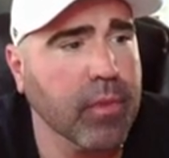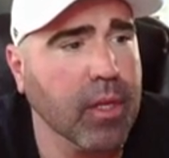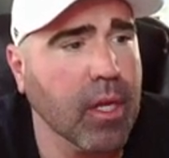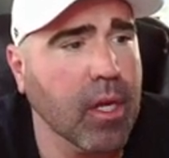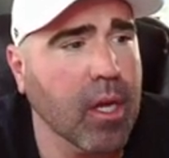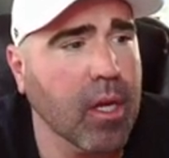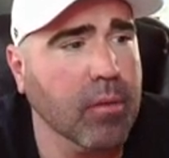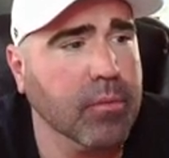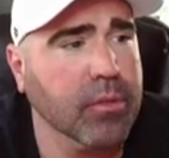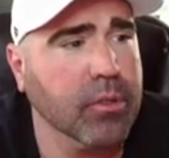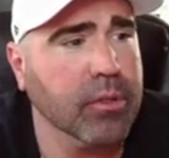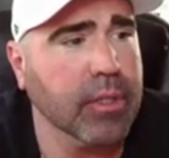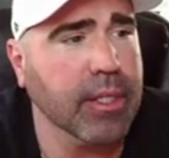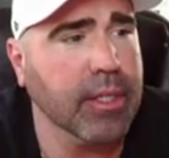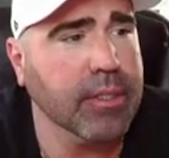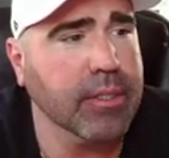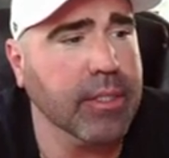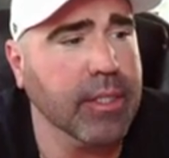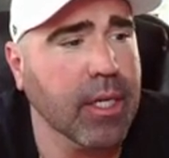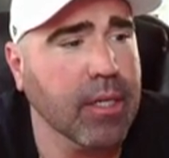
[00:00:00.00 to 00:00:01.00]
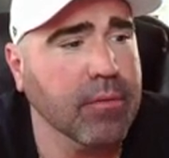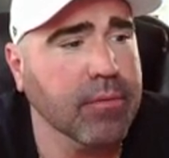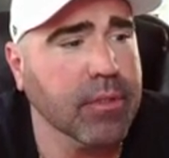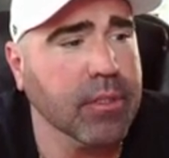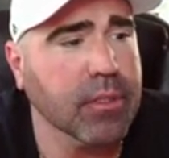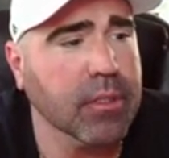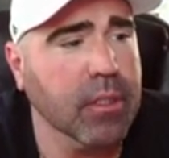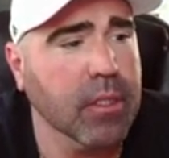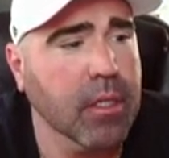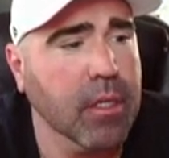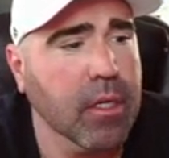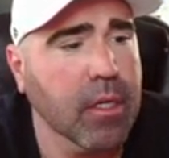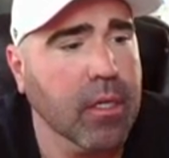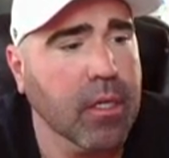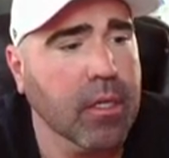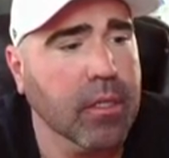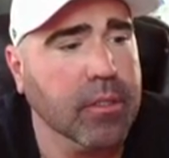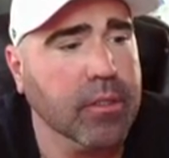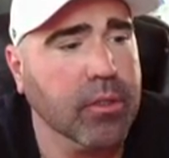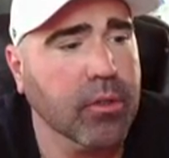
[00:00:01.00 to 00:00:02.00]
Um, so the E T Fs,
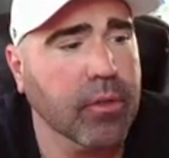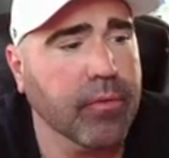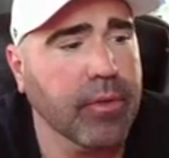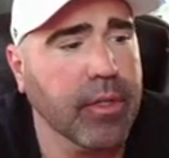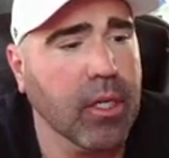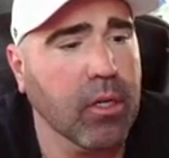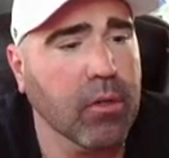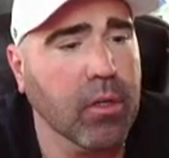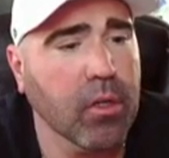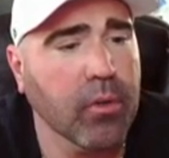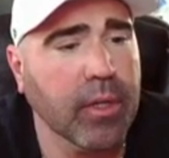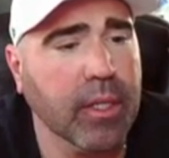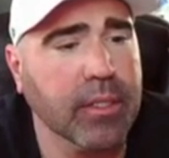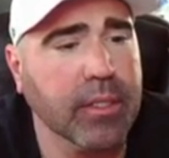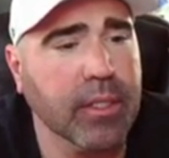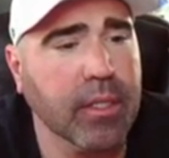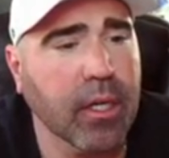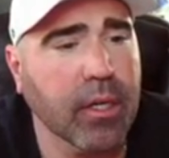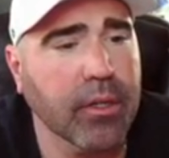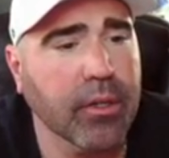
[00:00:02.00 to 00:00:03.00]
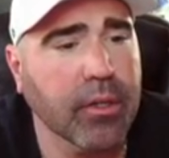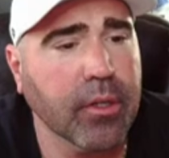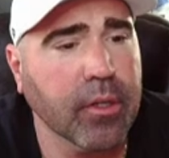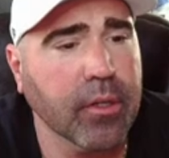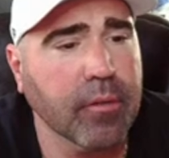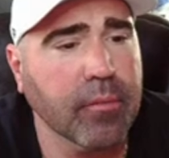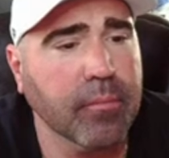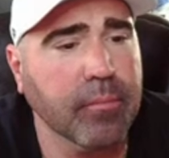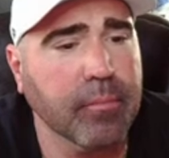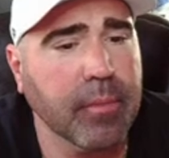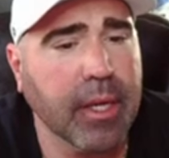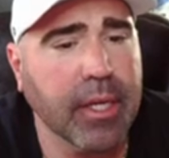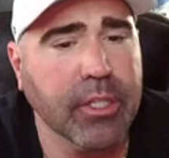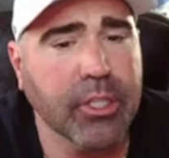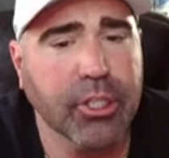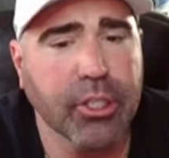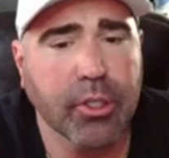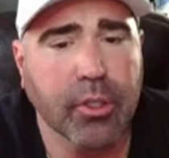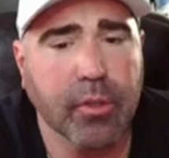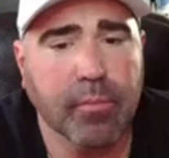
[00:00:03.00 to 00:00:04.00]
so the V O O, that's the other
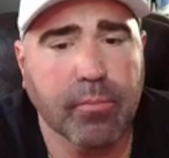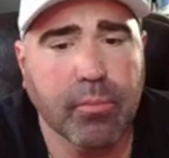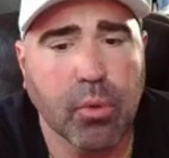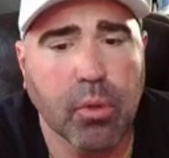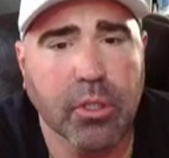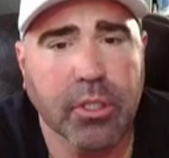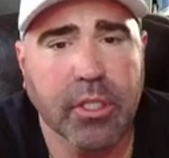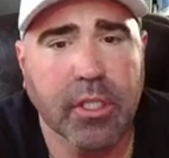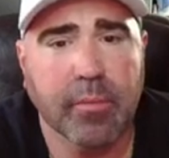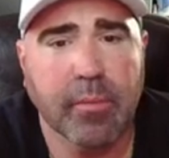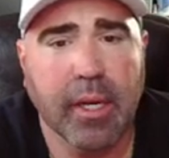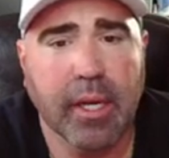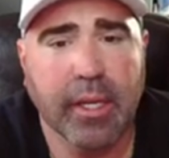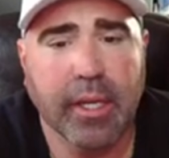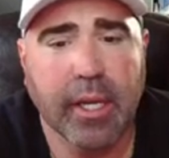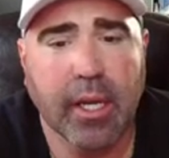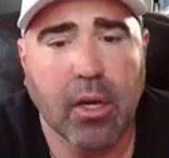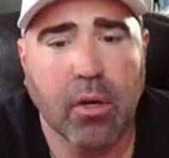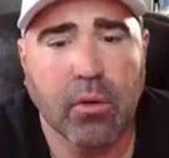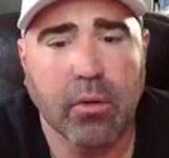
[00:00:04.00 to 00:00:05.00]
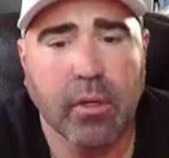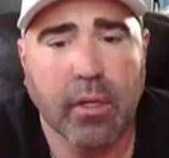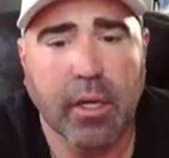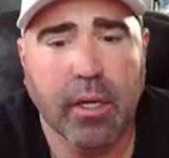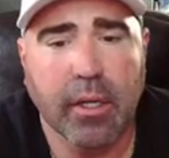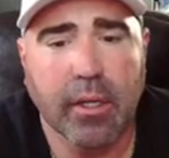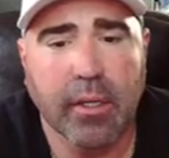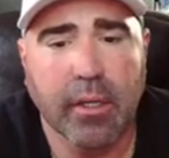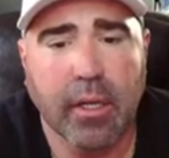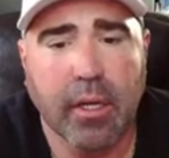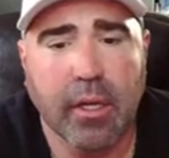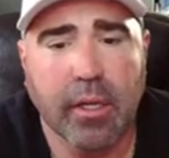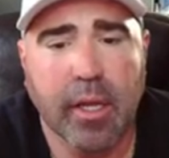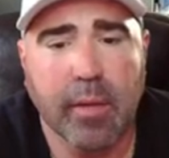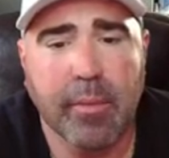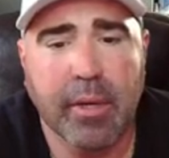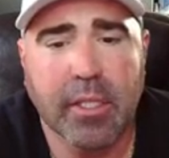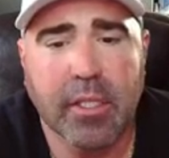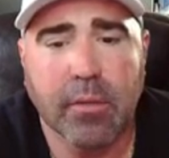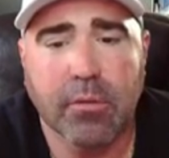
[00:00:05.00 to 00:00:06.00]
major portion of my account. Uh,
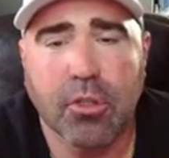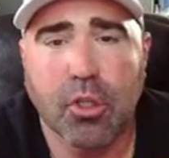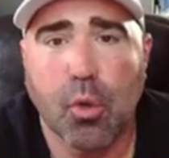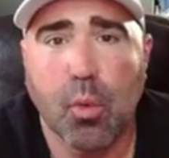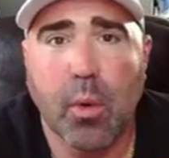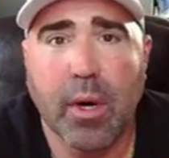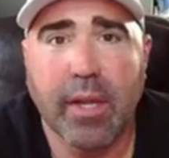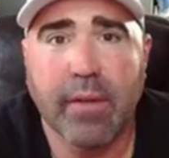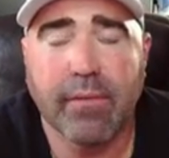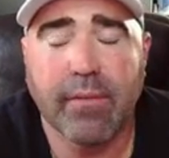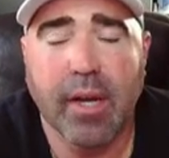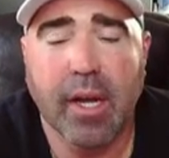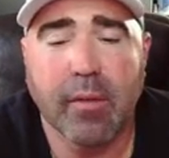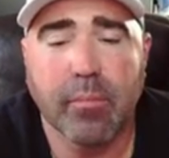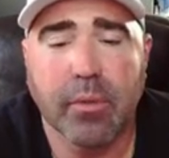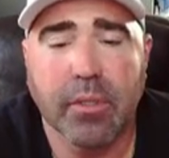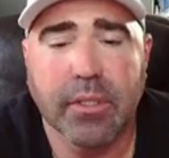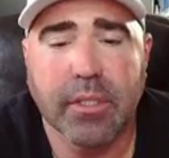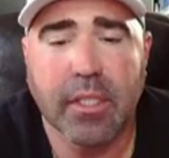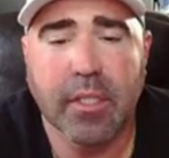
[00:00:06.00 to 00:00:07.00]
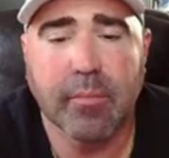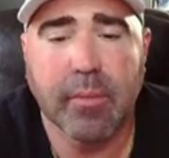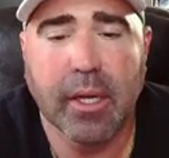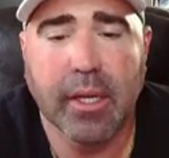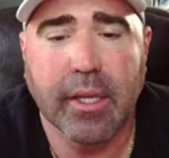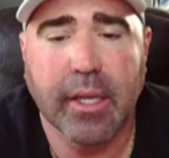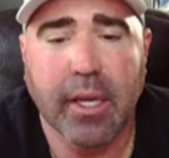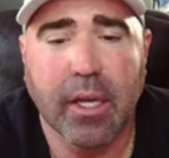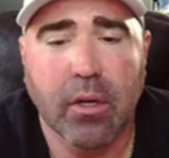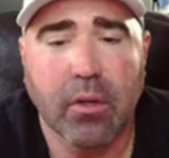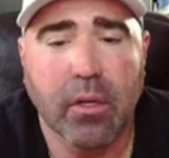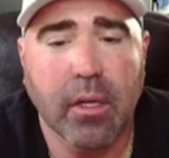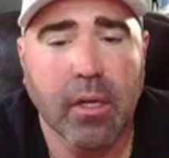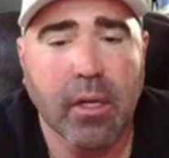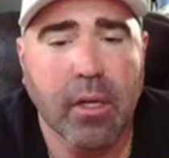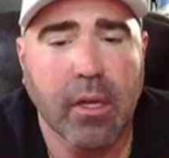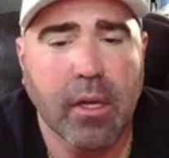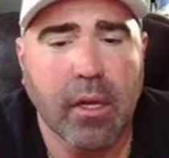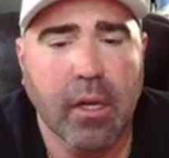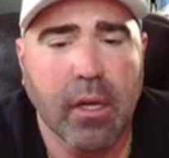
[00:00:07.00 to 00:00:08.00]
that makes up twenty-five percent of my account.
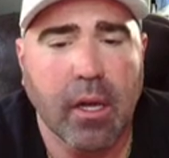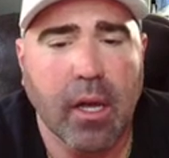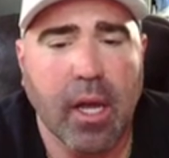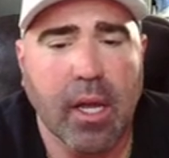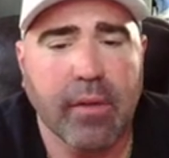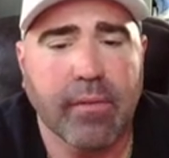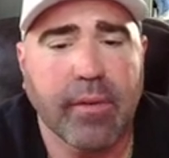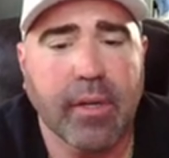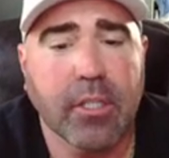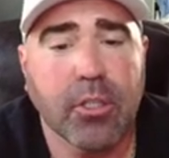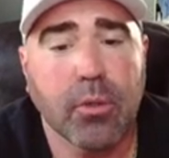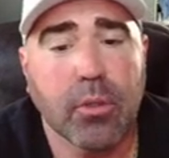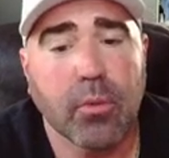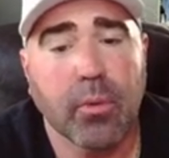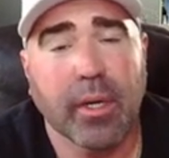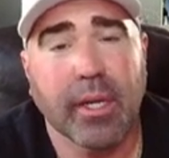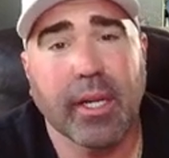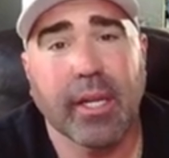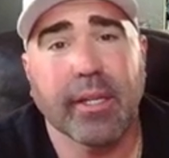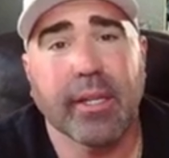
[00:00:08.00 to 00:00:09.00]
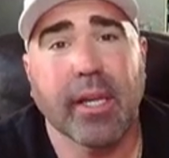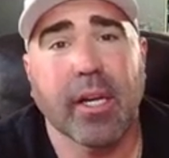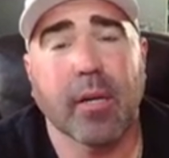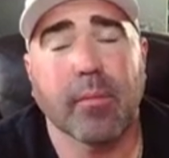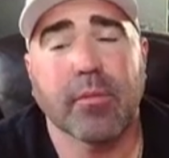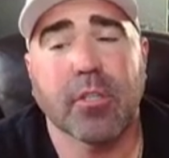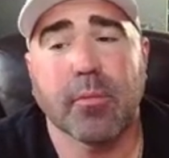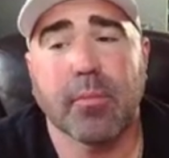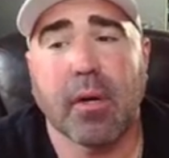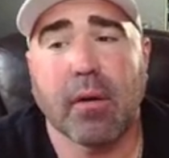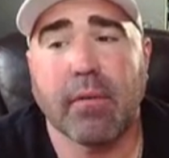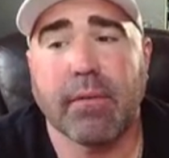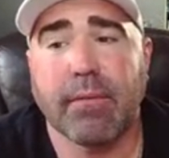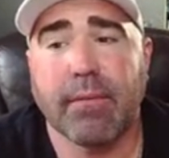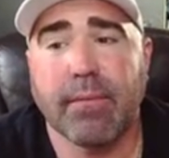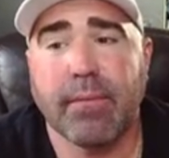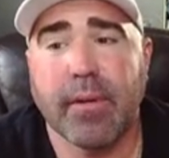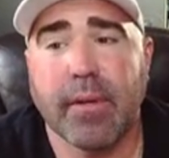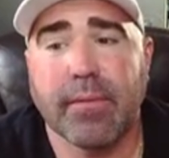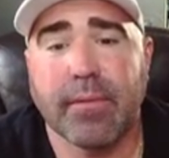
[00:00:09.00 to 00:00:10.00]
I eventually want to get that up to about
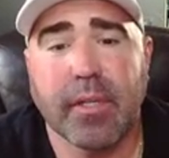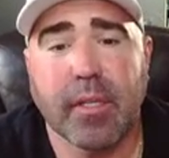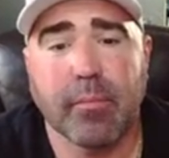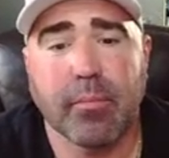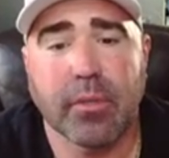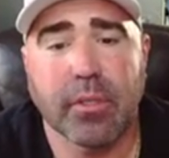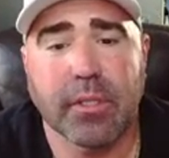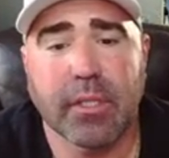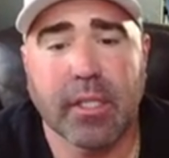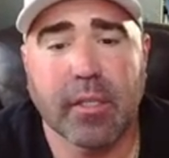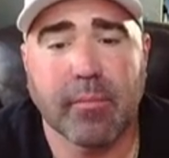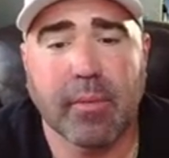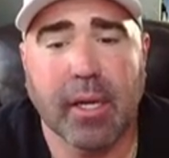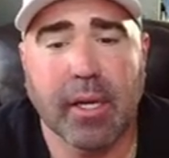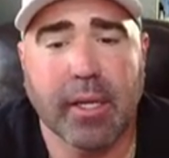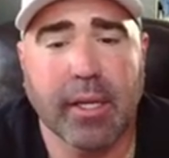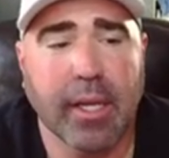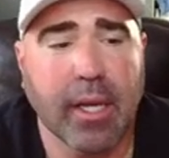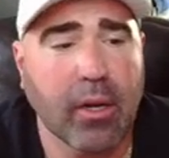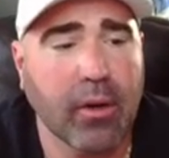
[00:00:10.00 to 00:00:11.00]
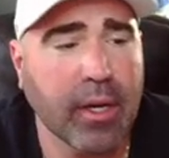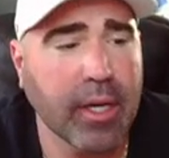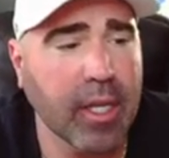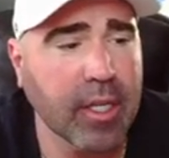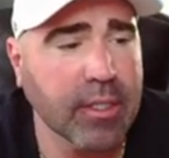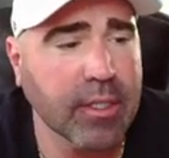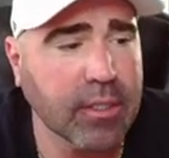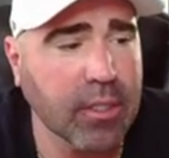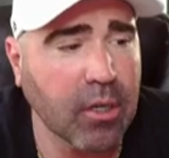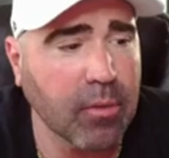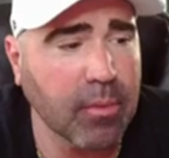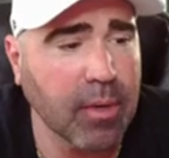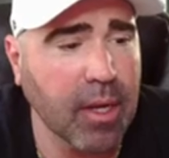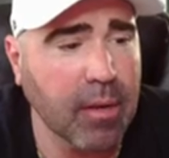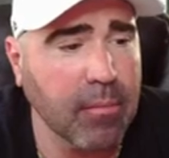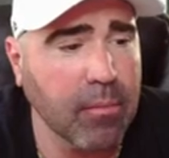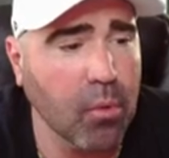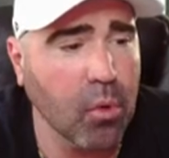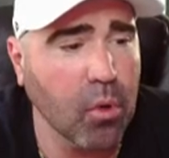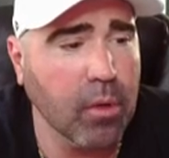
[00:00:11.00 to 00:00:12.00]
fifty percent of my account. I need to start
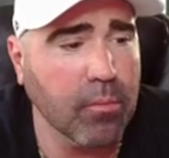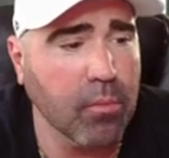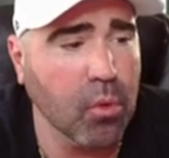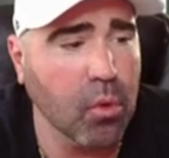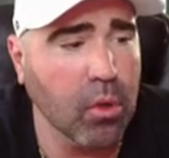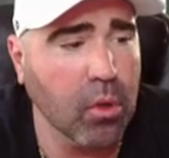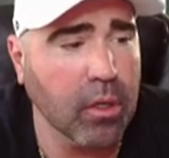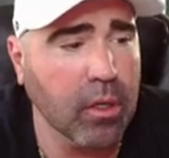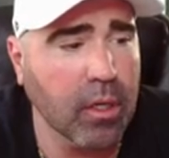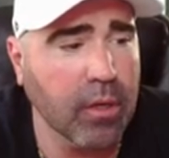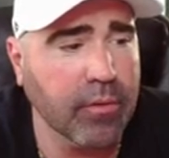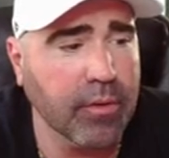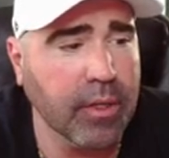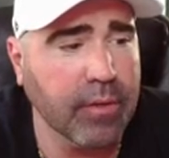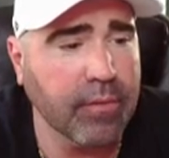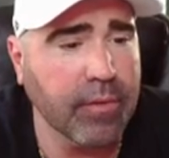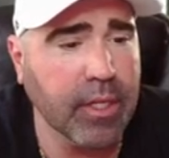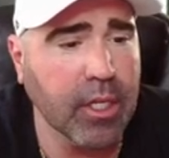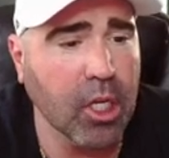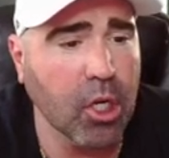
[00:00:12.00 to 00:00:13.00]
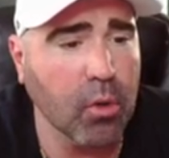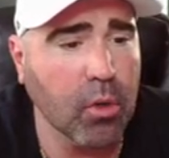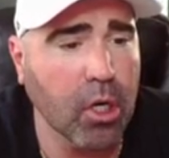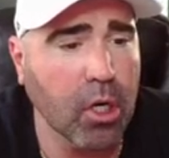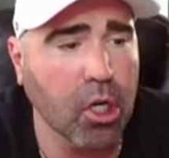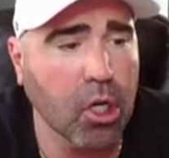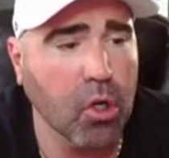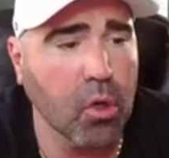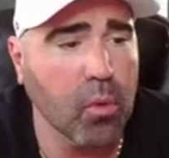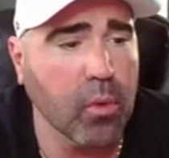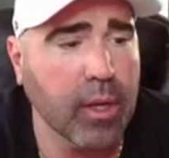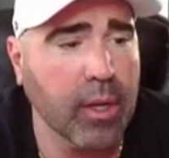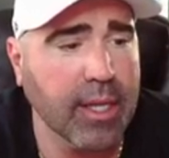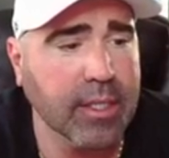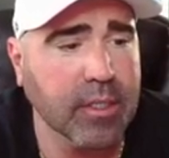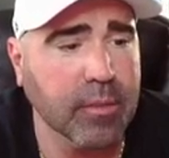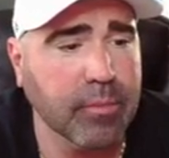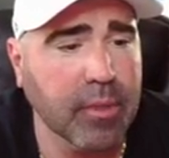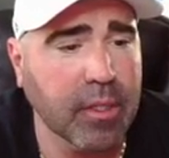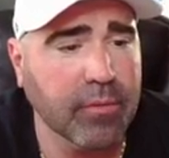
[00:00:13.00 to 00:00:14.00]
buying more and more of the V O O
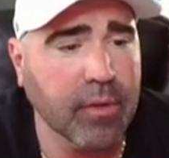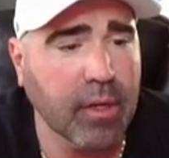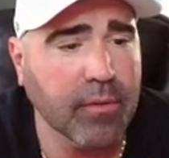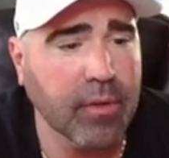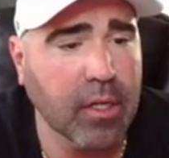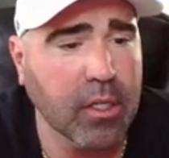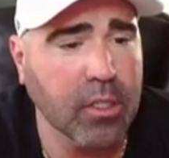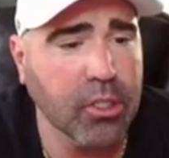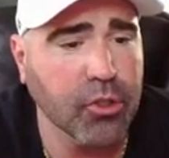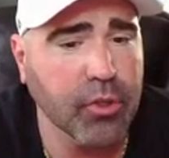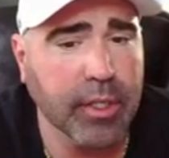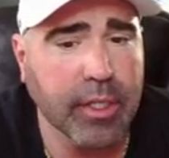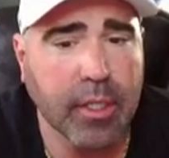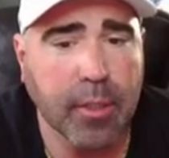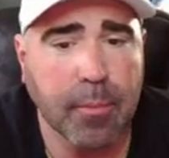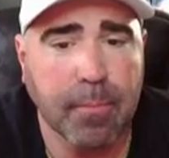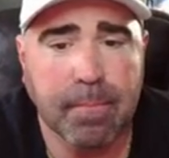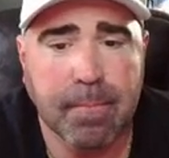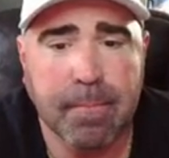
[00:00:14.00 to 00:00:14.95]
S and P five hundred.